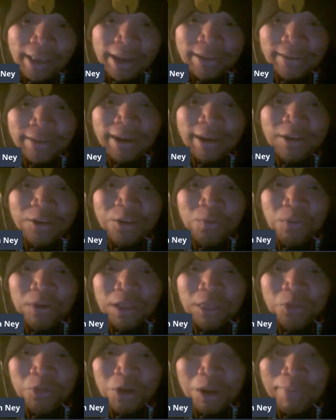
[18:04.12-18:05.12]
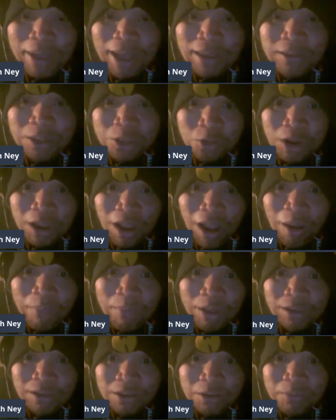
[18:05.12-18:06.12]
and I said I just wanted 3 bands and 3
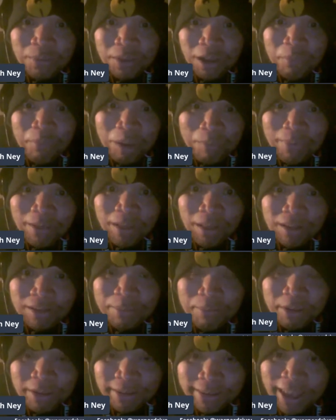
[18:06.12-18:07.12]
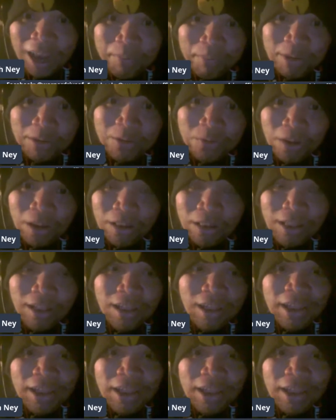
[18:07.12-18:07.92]
comics to be on my bill because I'm a stand-up as well.